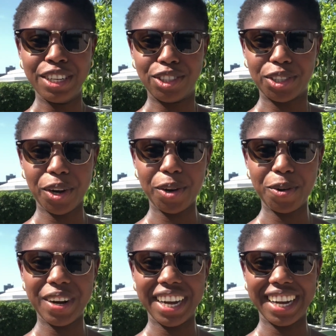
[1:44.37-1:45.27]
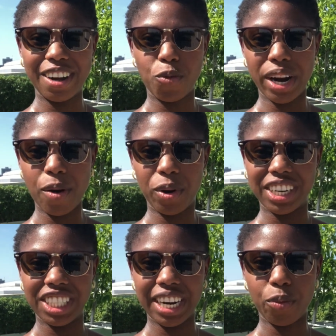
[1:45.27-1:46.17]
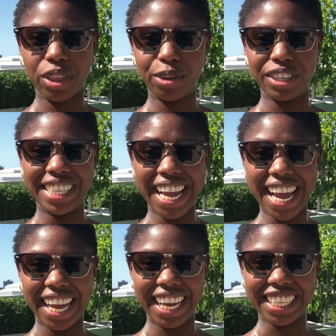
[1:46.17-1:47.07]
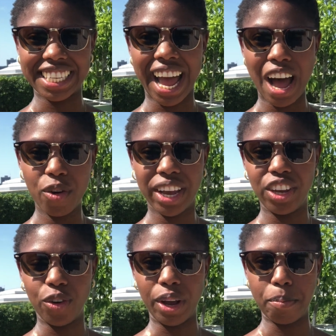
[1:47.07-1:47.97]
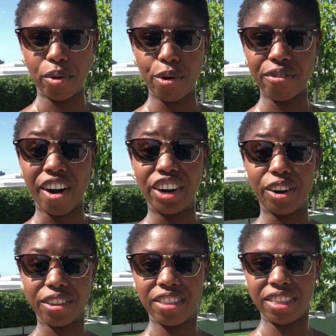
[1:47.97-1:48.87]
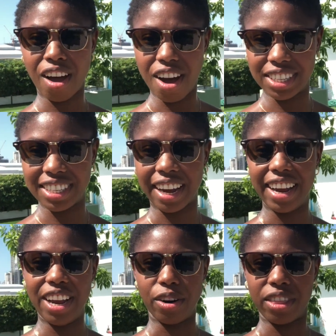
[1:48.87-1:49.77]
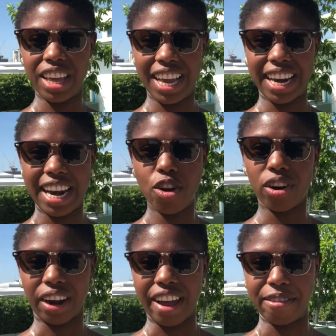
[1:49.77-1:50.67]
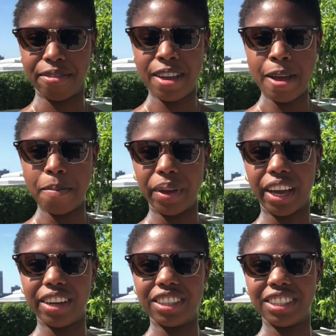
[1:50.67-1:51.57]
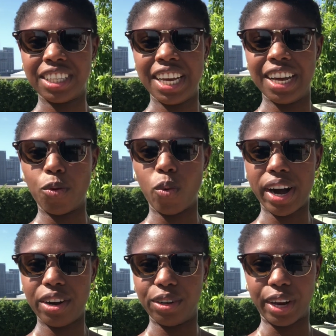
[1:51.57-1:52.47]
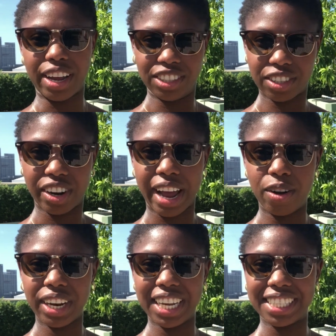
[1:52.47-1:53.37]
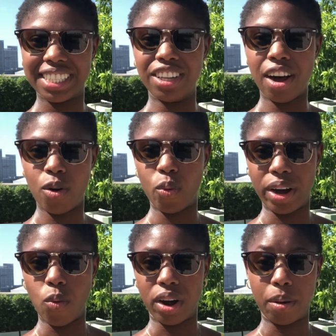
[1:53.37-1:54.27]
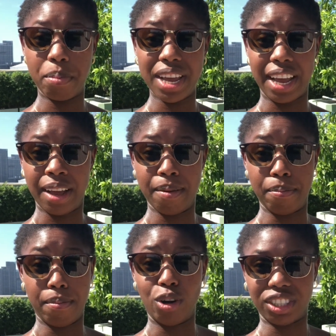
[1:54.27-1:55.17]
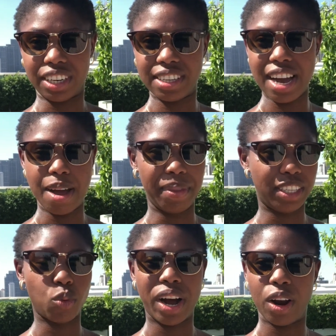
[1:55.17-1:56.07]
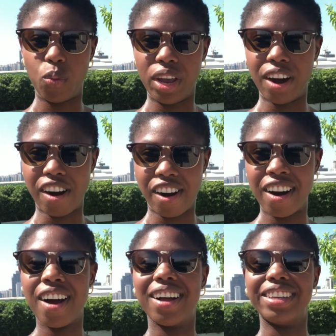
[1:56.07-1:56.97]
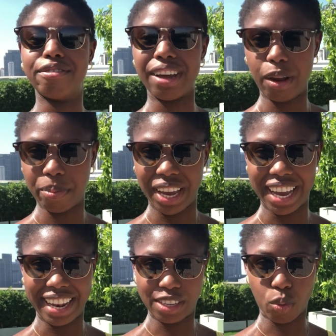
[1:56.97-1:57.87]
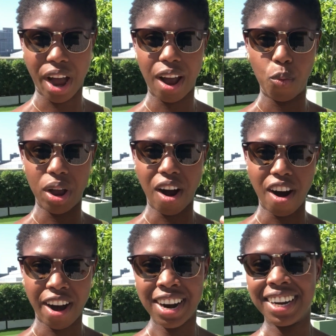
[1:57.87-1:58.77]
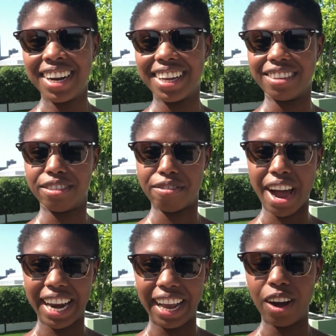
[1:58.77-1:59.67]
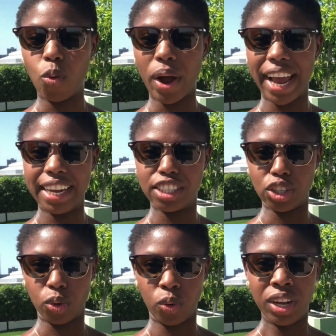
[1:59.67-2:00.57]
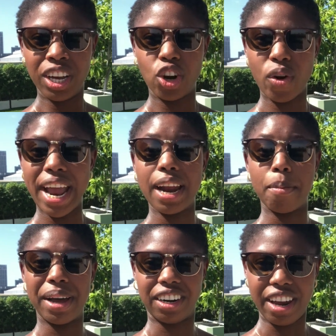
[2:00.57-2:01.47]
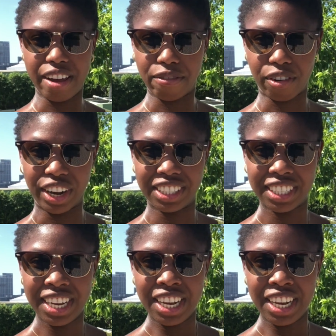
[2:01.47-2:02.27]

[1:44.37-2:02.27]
So what I want to share with you today is how can you improve on your thoughts and in your thinking and in your life, because where you start out is not where you want to be most of the time. That's why we are developing, and that's why we are finding a way to create a better life for us.